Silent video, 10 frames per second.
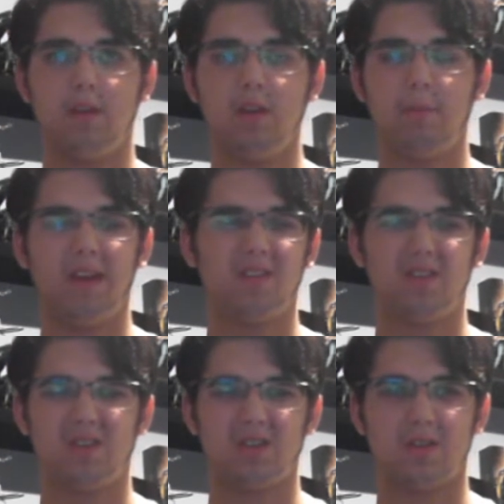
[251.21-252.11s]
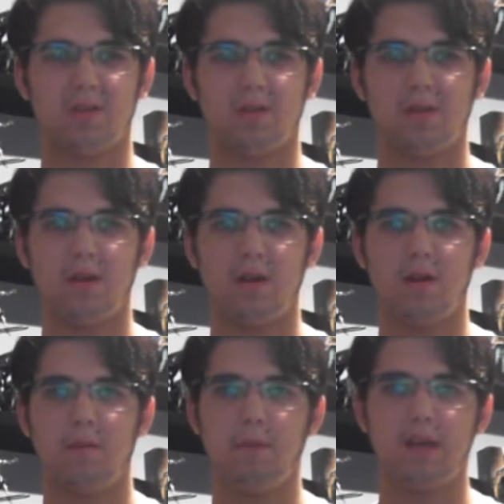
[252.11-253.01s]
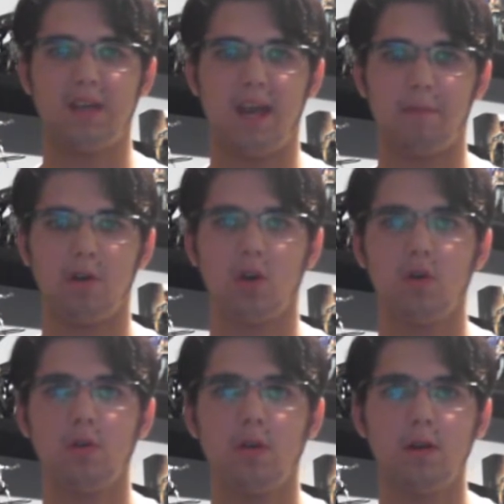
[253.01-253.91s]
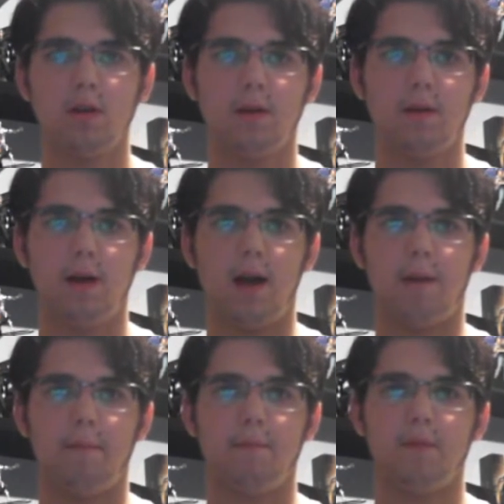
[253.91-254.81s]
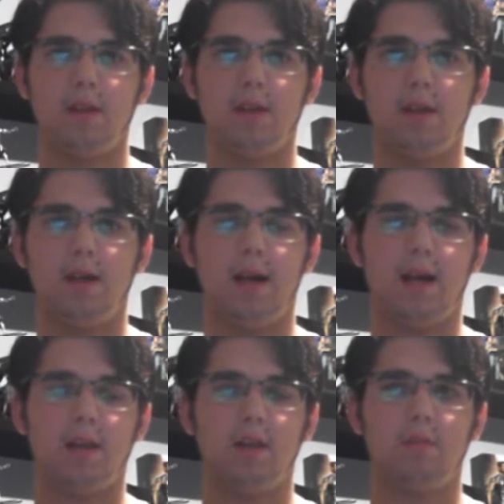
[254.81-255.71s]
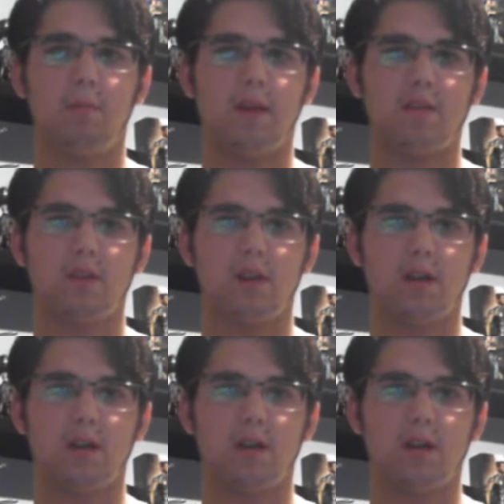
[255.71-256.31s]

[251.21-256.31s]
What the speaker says: He's basically just a big cameo, and he's basically